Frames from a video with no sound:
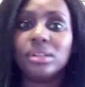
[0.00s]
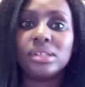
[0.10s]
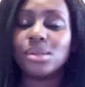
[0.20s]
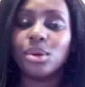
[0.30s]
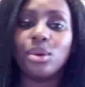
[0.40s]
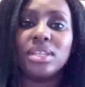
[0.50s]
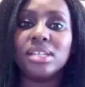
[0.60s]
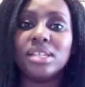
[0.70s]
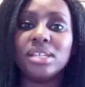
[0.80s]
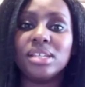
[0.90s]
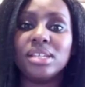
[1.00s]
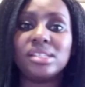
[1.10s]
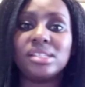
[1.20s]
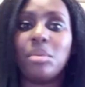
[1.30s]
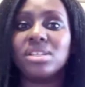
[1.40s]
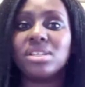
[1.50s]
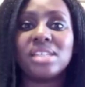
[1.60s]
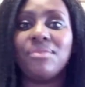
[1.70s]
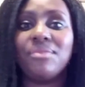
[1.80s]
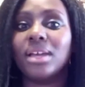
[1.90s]
So there's someone just having a
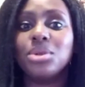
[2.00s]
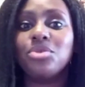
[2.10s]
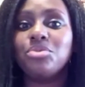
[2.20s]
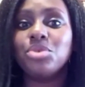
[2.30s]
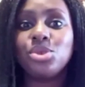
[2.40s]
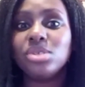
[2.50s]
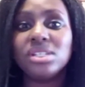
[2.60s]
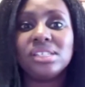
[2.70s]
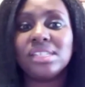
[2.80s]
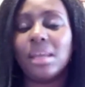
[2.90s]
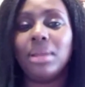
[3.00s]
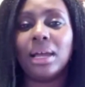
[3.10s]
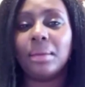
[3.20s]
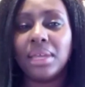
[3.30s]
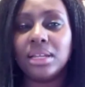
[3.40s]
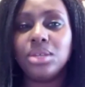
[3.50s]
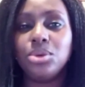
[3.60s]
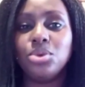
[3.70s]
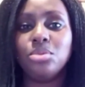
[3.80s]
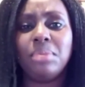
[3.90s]
lot of mood swings, they're blackmailing
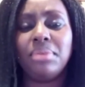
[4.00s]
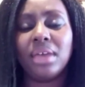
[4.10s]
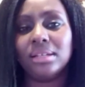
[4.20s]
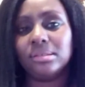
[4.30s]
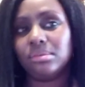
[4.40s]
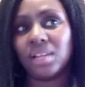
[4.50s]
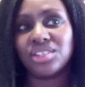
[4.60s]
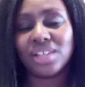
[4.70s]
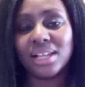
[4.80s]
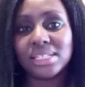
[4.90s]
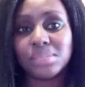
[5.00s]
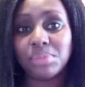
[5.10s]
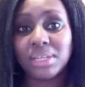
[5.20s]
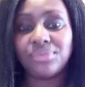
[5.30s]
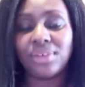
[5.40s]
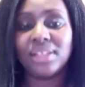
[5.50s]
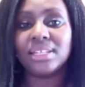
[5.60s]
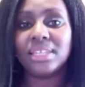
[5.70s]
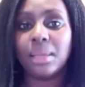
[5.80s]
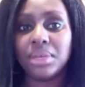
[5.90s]
you. Maybe a child is being
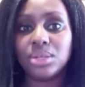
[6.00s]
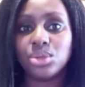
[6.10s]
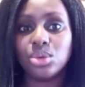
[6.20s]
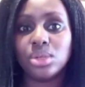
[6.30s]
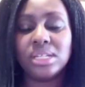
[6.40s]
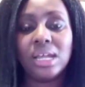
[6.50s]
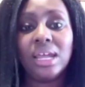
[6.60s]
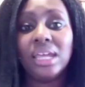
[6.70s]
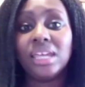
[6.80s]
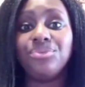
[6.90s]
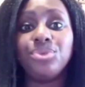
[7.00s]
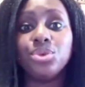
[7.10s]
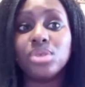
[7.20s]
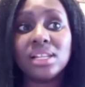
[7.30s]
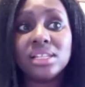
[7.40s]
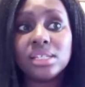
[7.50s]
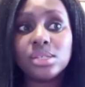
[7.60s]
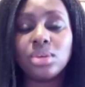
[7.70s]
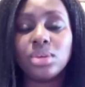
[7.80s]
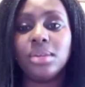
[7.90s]
defiled and they're being told, if you tell
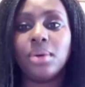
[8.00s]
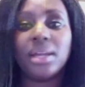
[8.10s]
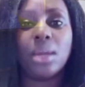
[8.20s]
this to anyone, I